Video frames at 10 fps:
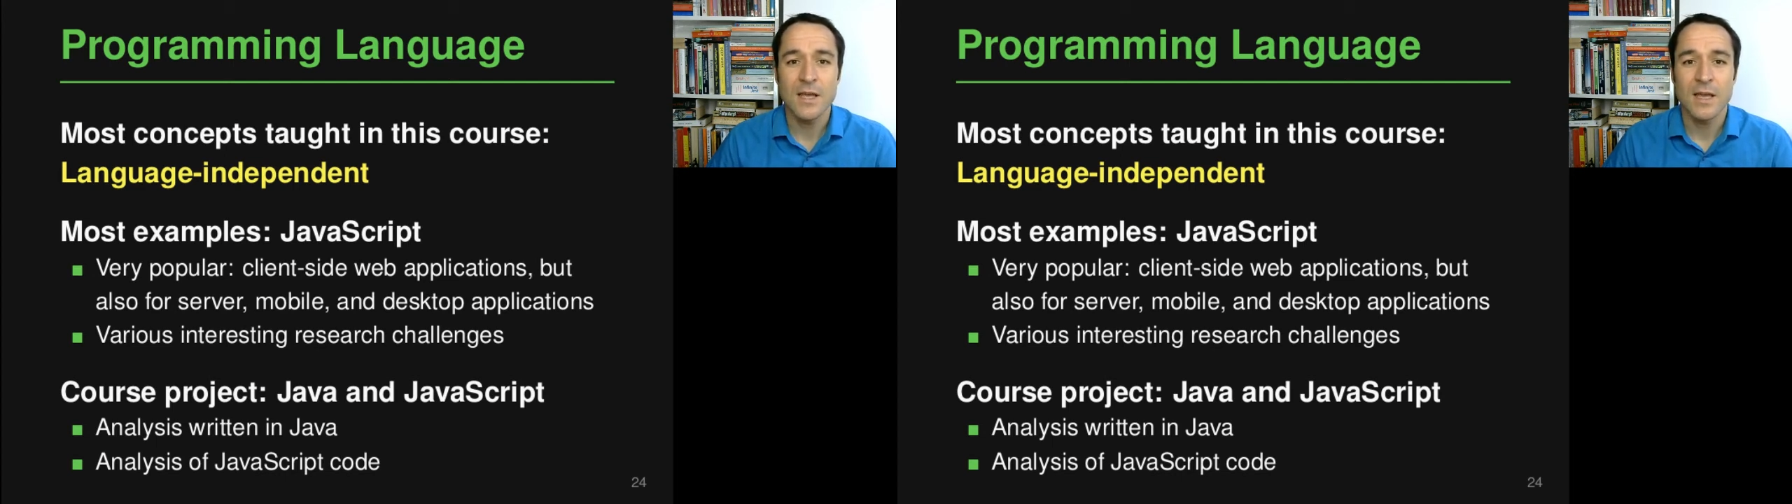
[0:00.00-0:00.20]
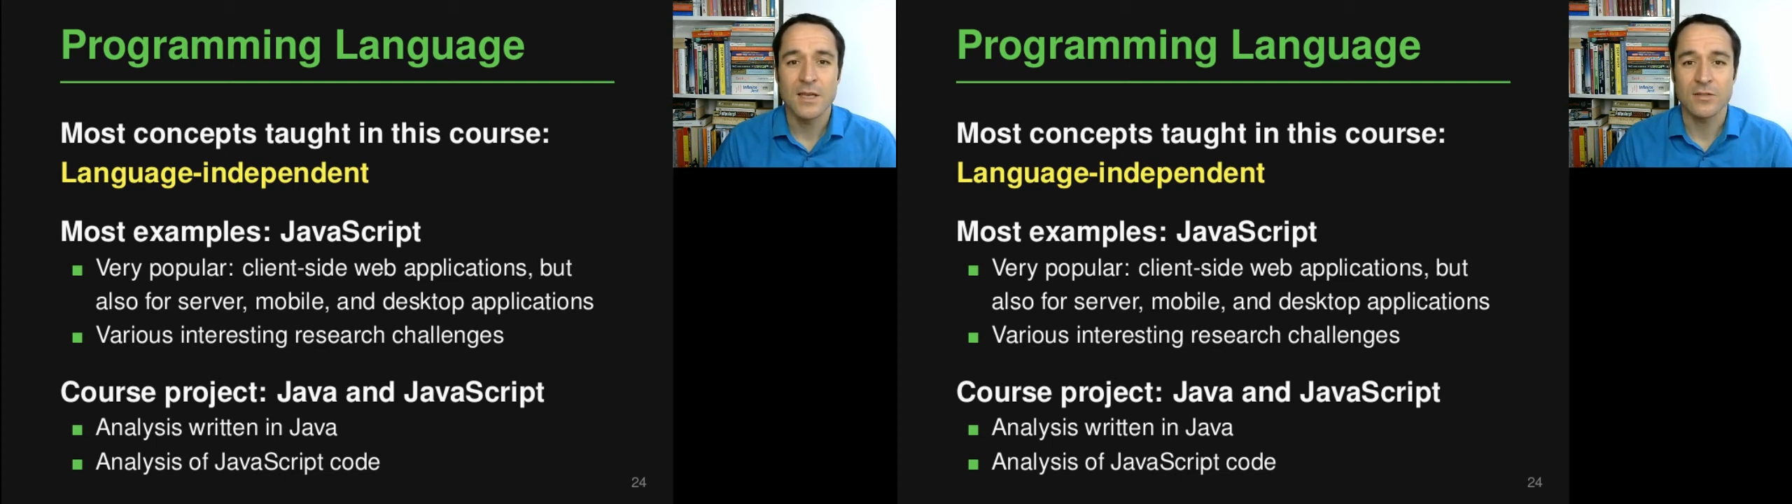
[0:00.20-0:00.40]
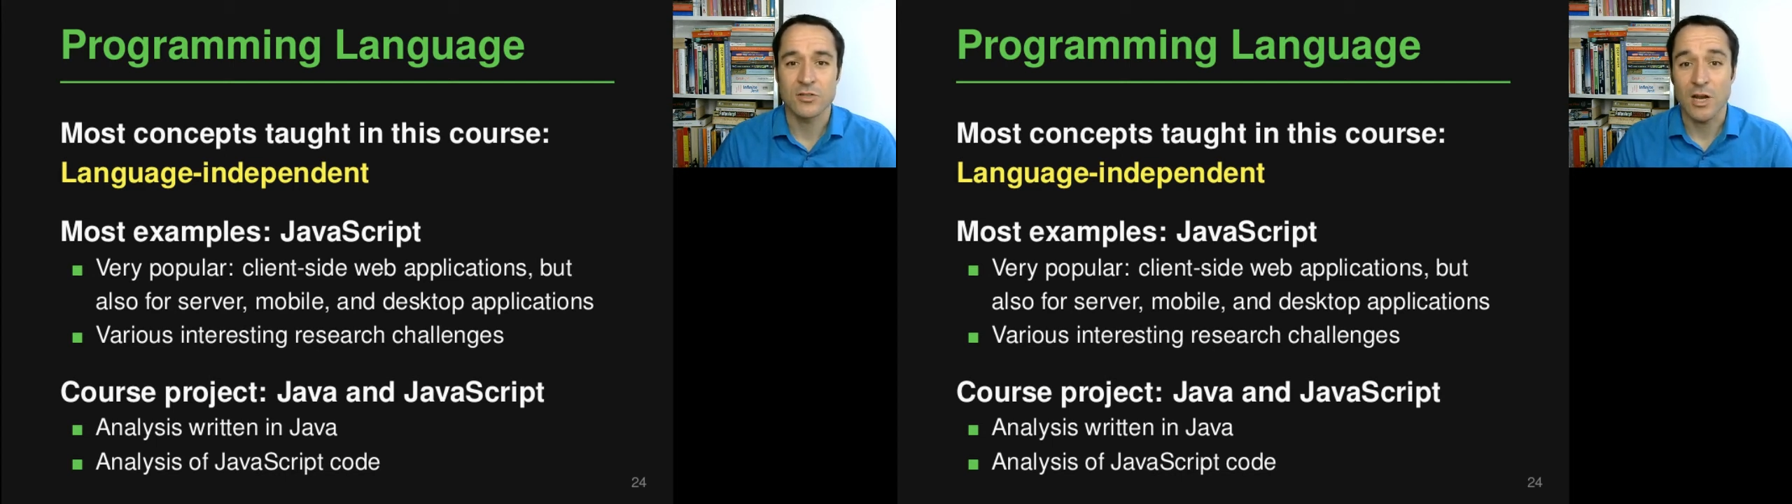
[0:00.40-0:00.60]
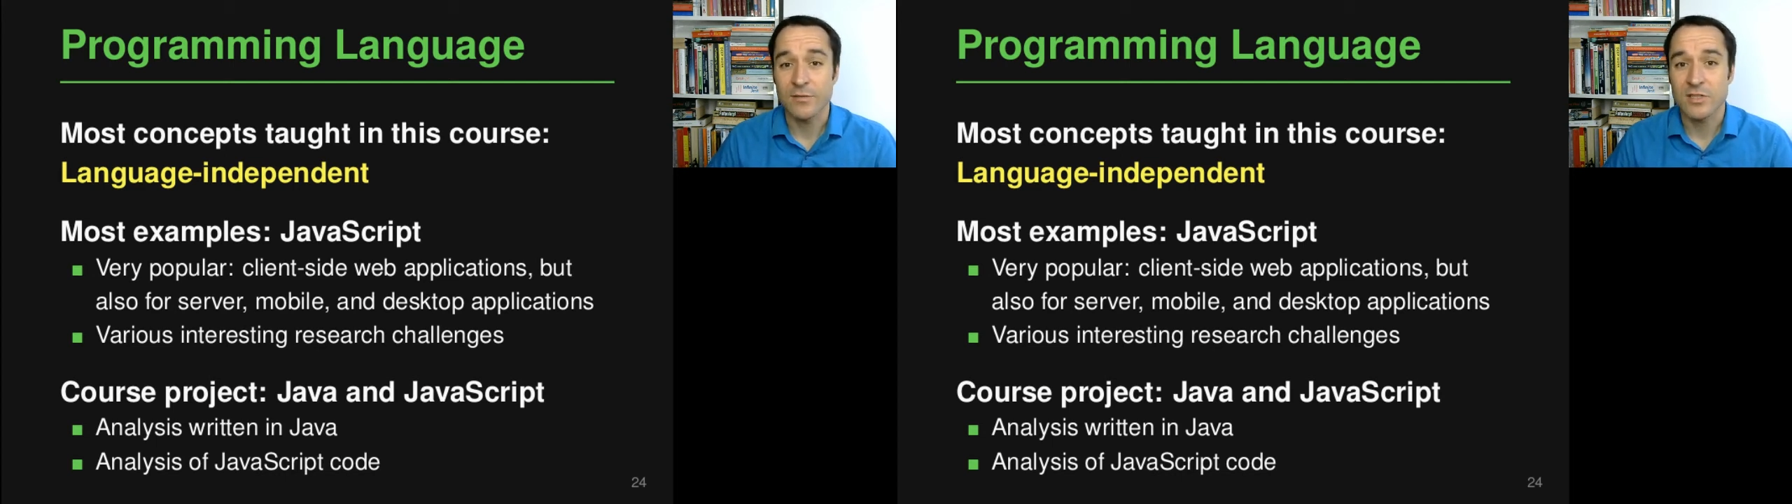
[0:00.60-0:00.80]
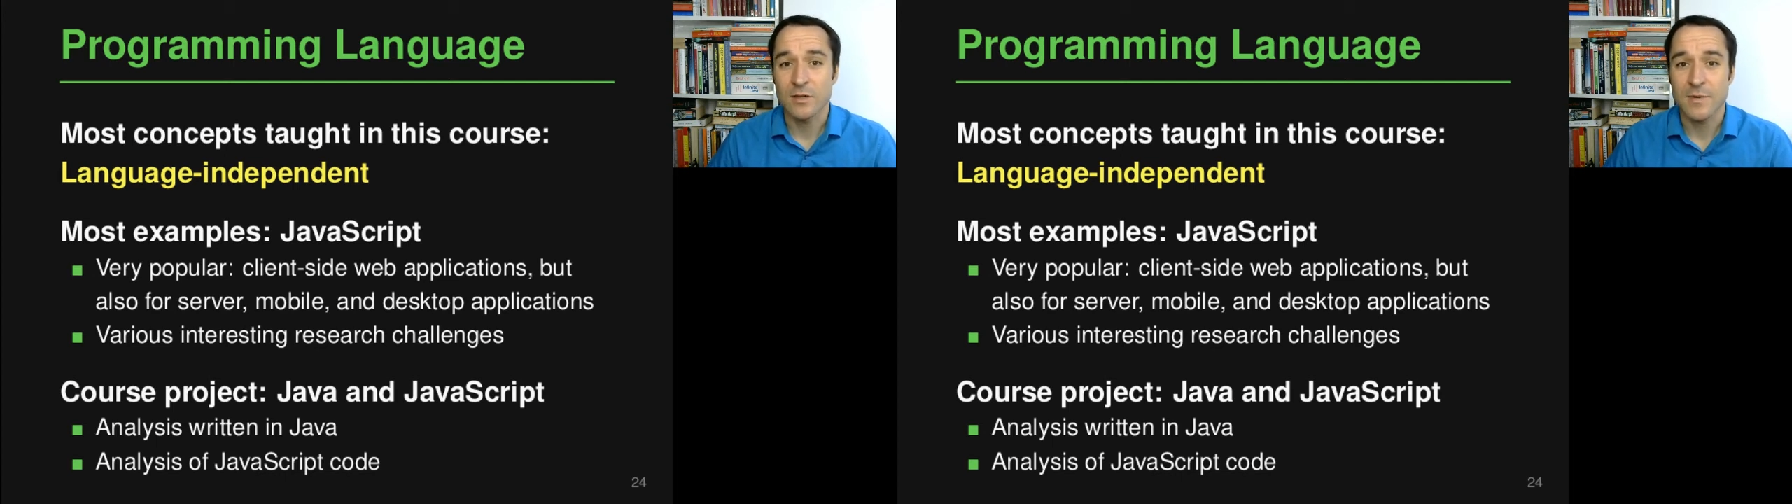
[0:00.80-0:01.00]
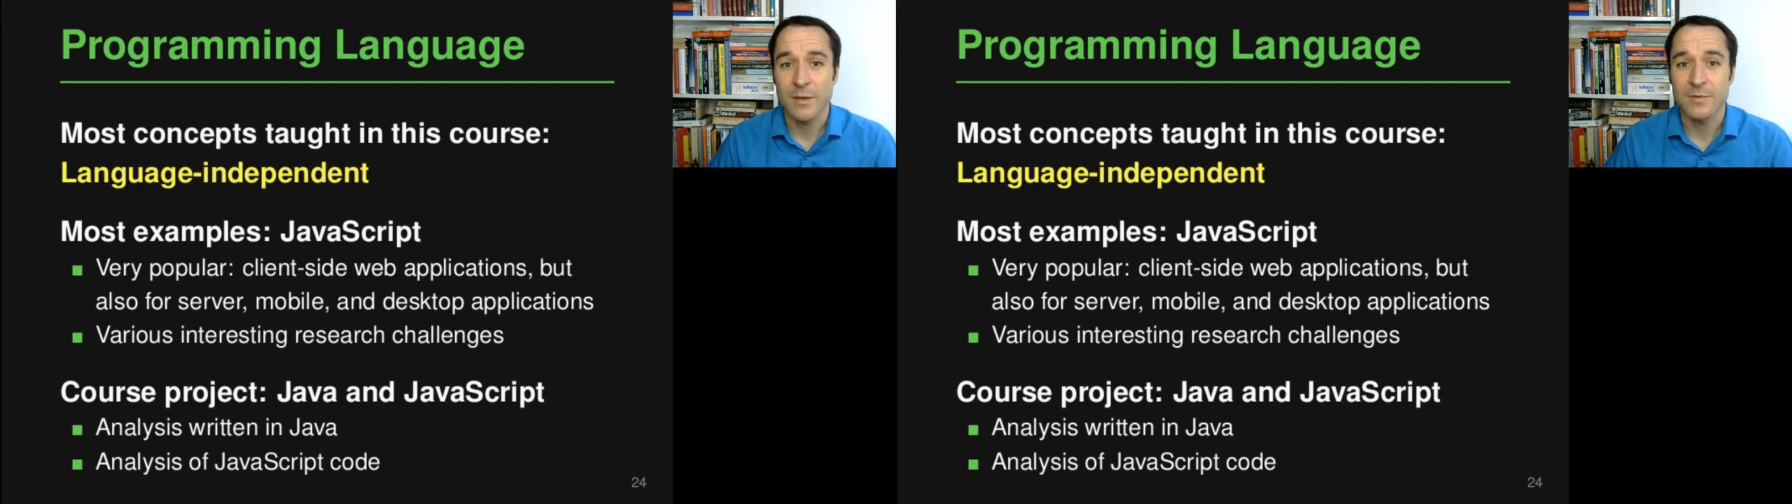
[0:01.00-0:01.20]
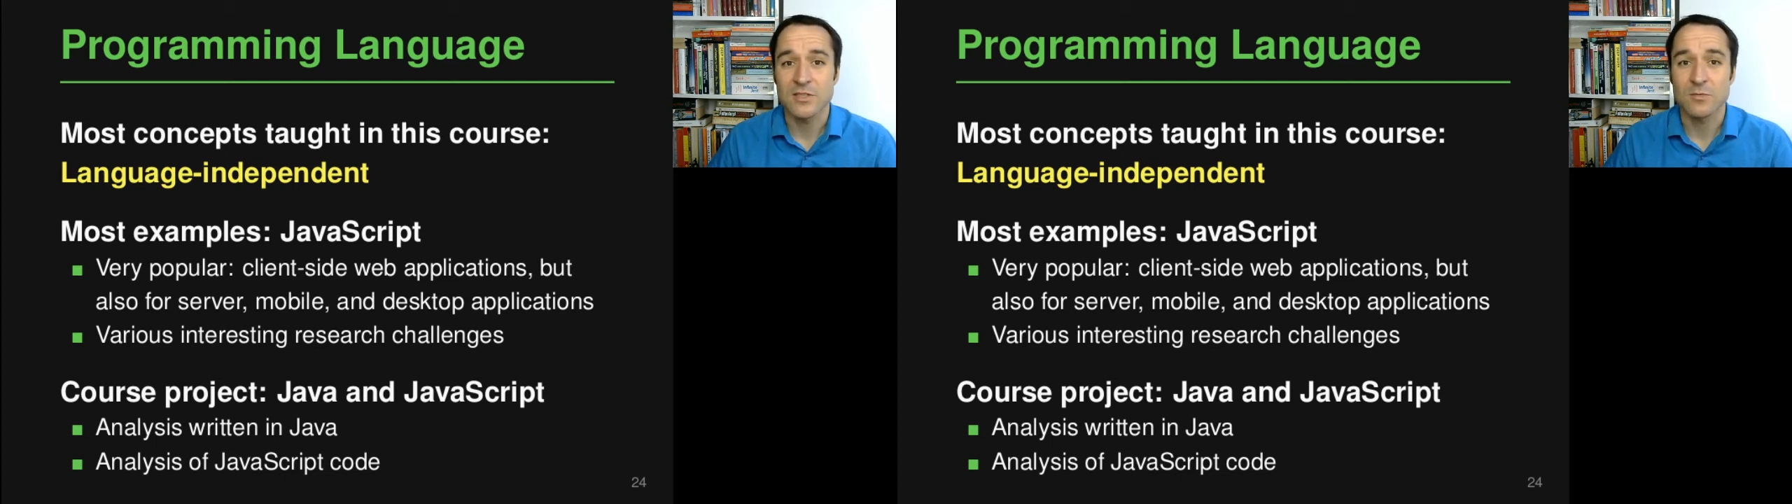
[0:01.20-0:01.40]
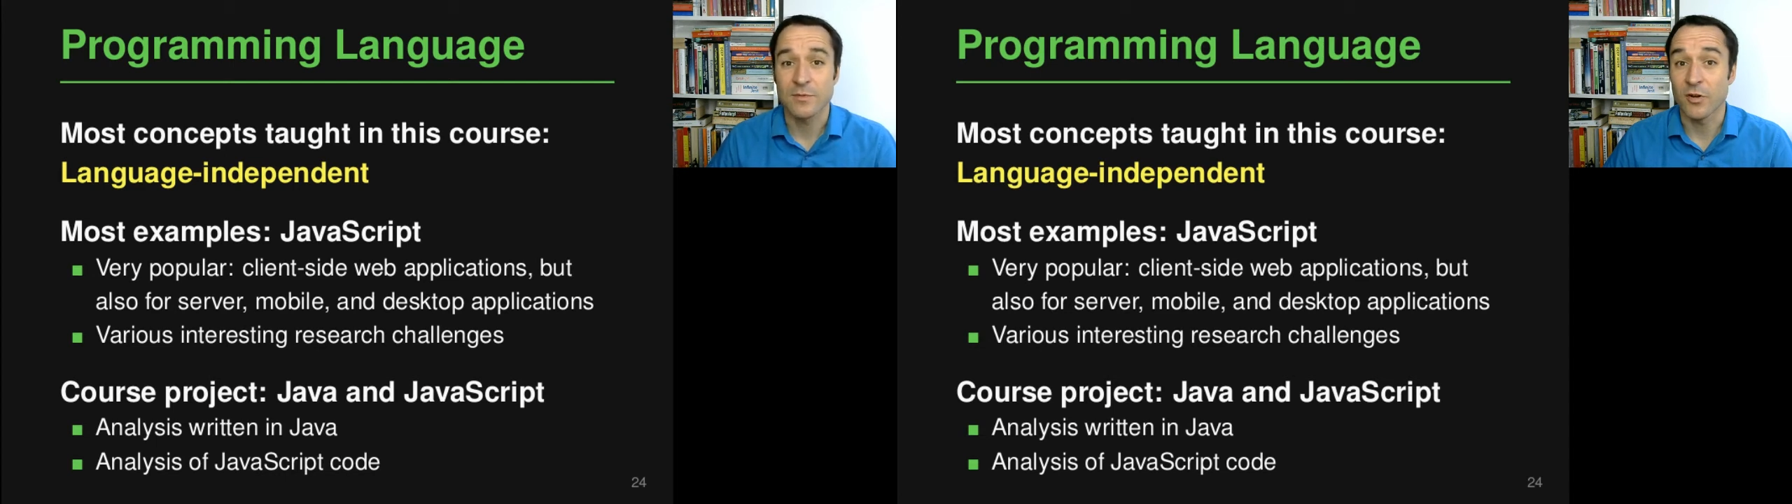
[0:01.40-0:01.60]
So JavaScript happens to
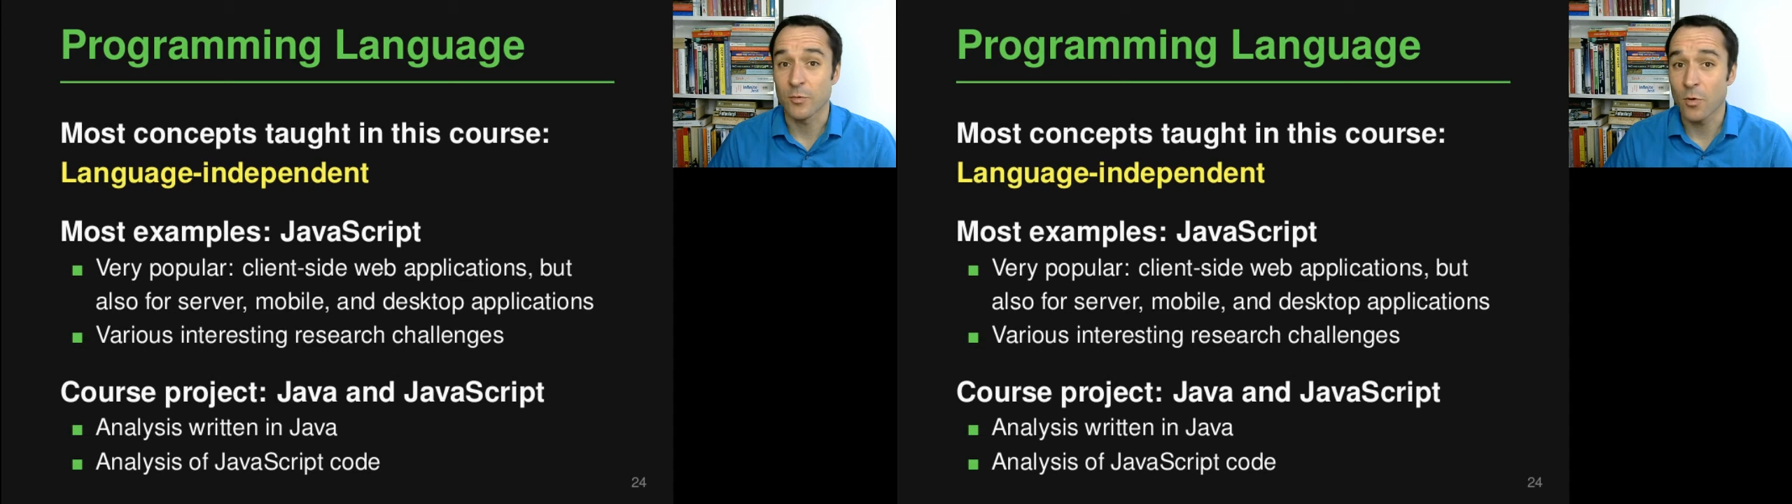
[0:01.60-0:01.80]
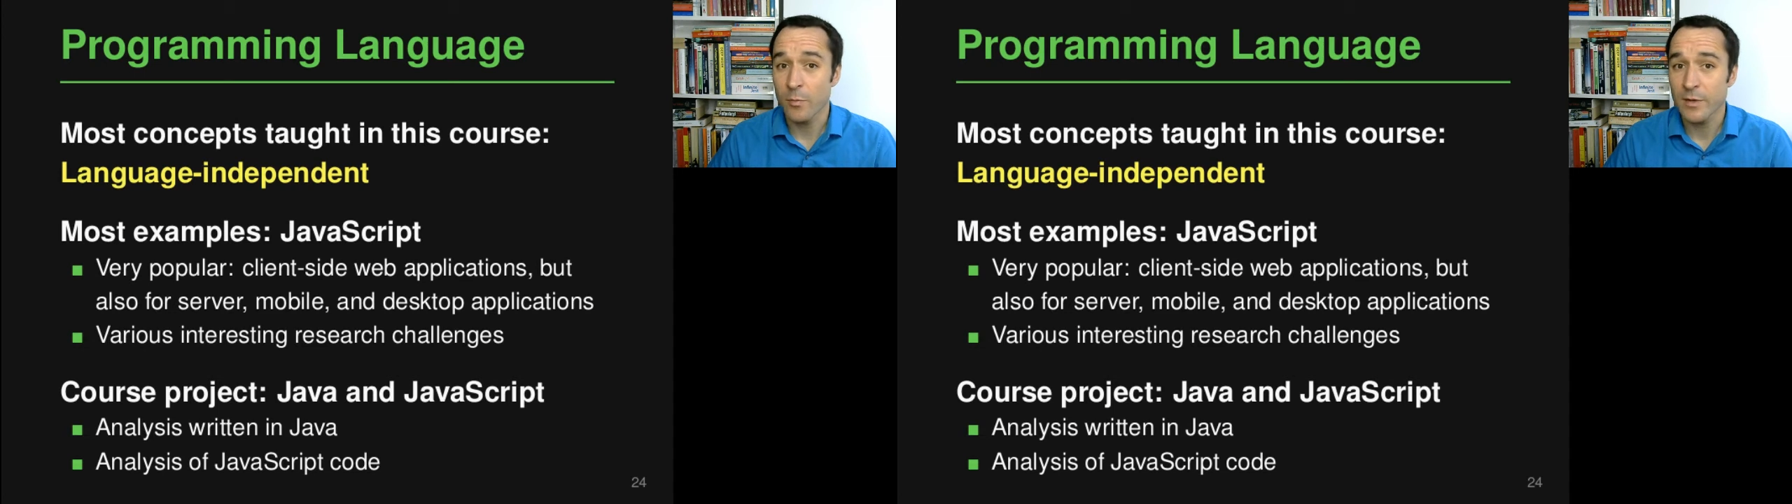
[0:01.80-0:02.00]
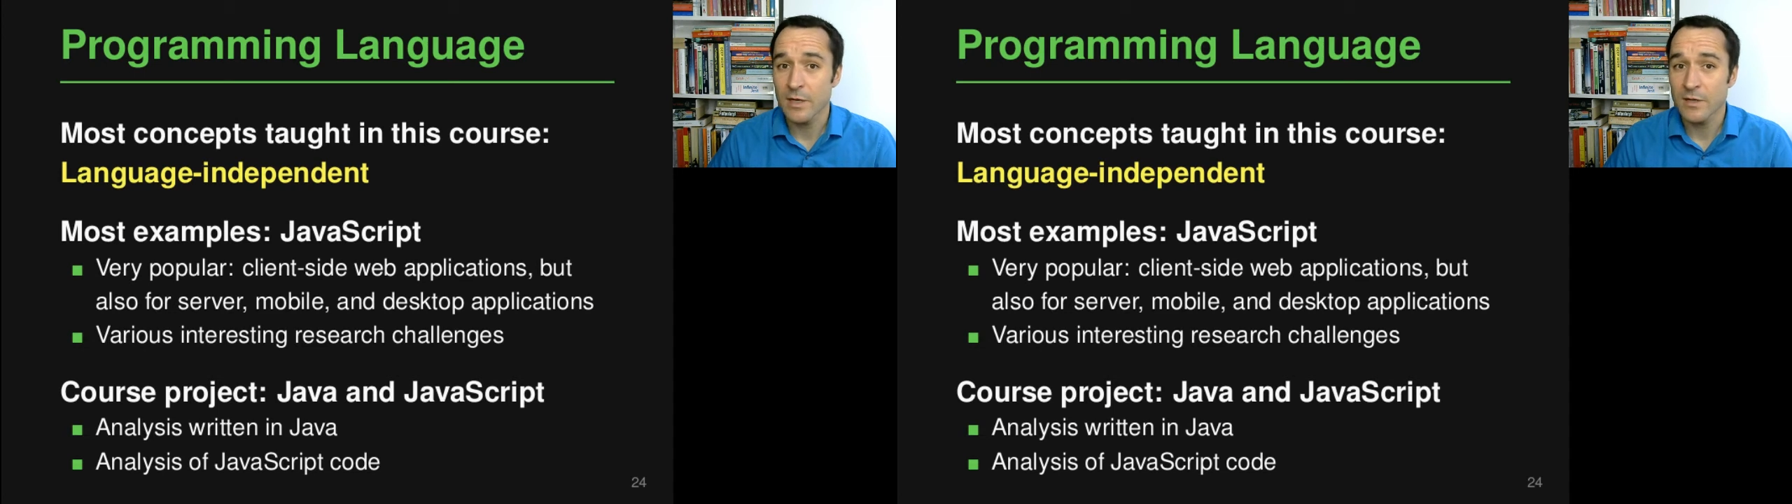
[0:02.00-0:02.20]
be very popular,